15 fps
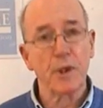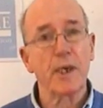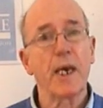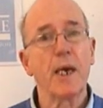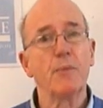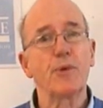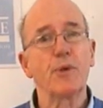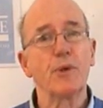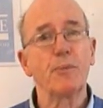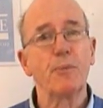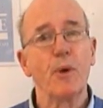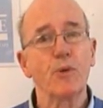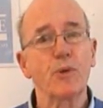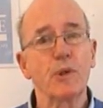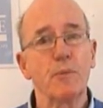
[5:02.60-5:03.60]
it was, something
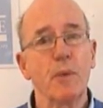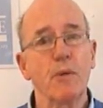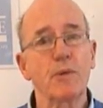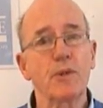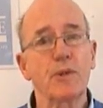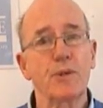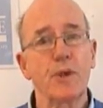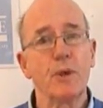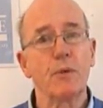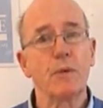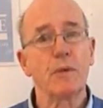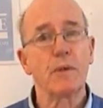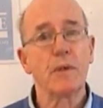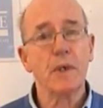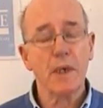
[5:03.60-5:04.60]
came through the post
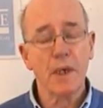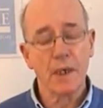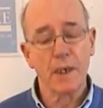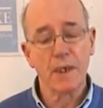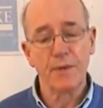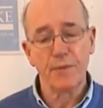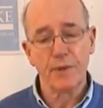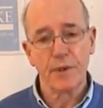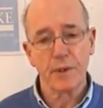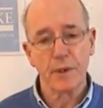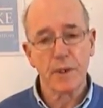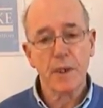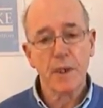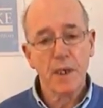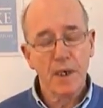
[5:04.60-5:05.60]
about stroke, a
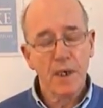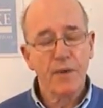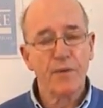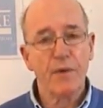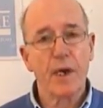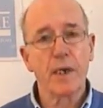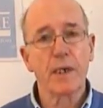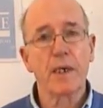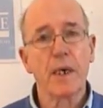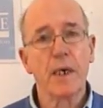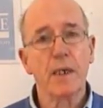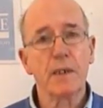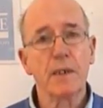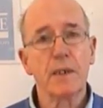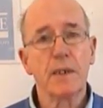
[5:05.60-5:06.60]
leaflet,
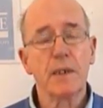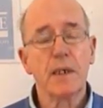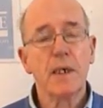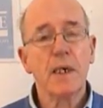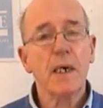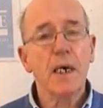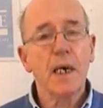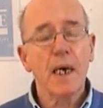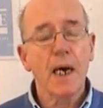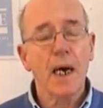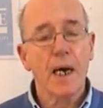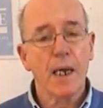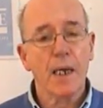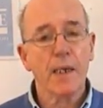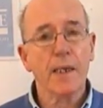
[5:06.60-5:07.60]
rang
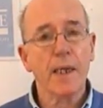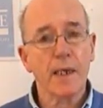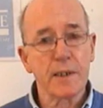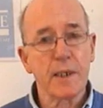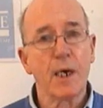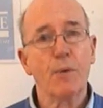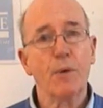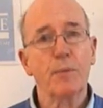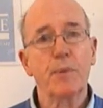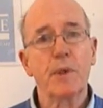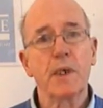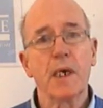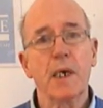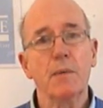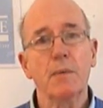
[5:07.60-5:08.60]
and
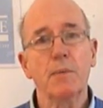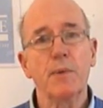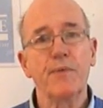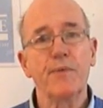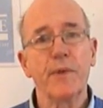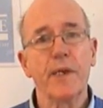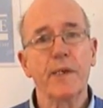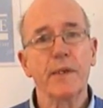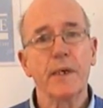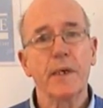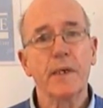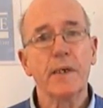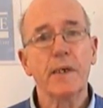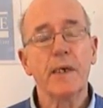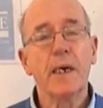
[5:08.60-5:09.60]
that's how I became a
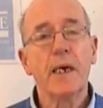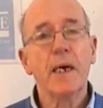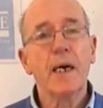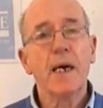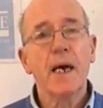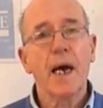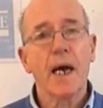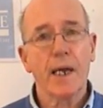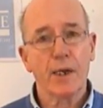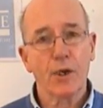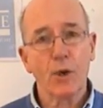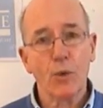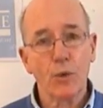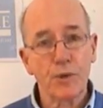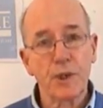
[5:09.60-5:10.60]
befriender.
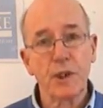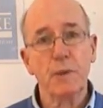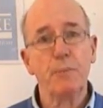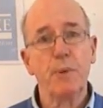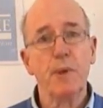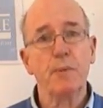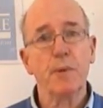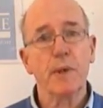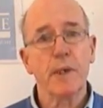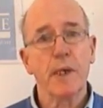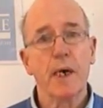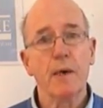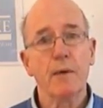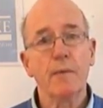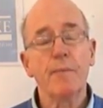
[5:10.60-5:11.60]
And I go and see
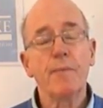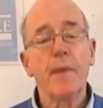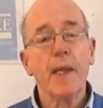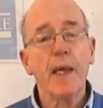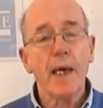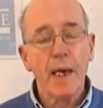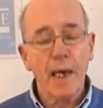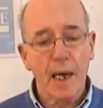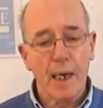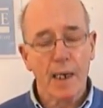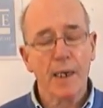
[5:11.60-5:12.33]
people now,